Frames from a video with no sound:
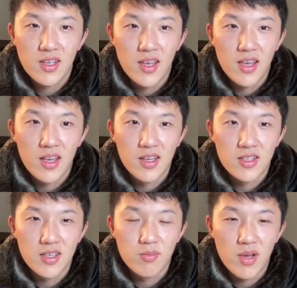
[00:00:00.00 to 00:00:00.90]

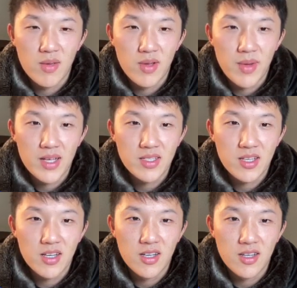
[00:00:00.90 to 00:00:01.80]
And in my MetaMask
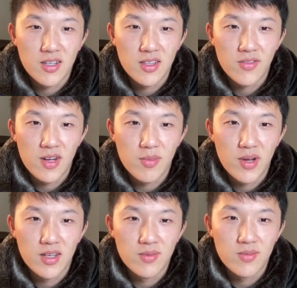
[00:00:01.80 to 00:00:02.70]
here at the very
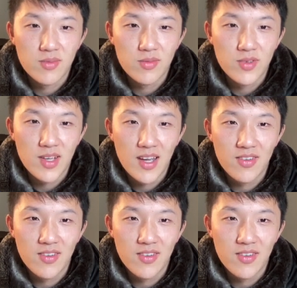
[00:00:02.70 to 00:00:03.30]
bottom, we have